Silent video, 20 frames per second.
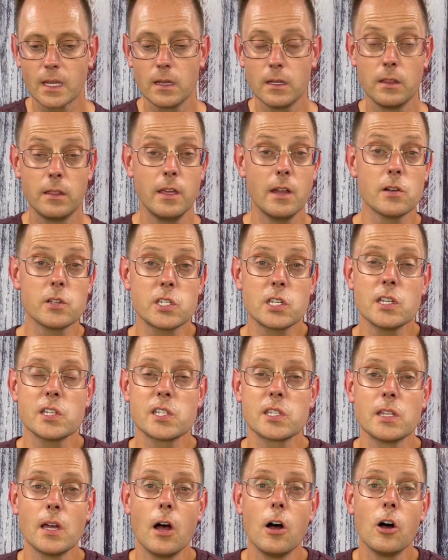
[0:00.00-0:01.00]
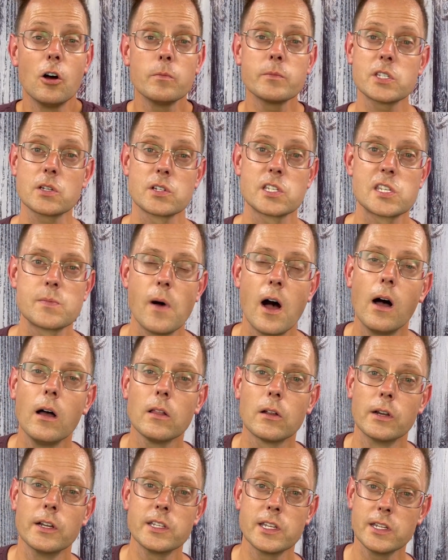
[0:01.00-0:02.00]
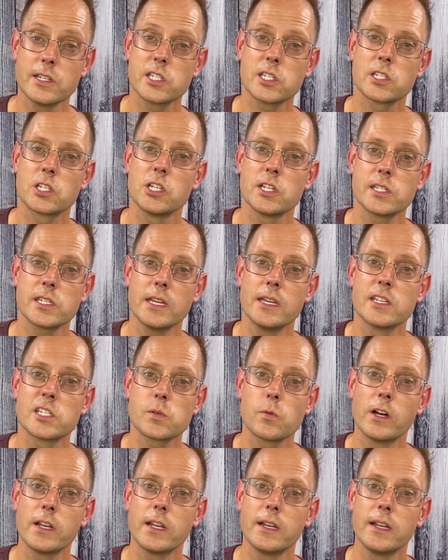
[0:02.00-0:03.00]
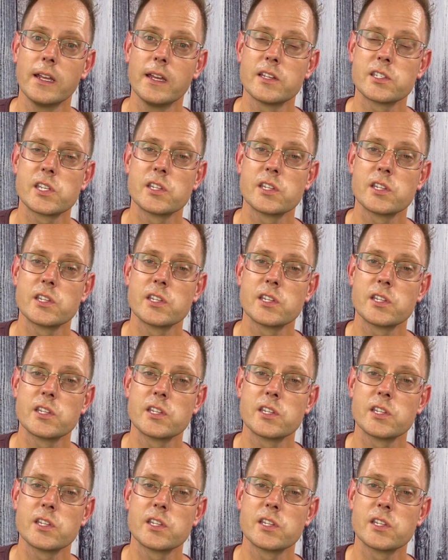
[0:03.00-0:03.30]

there's just, the homes are smaller. It just is what it is.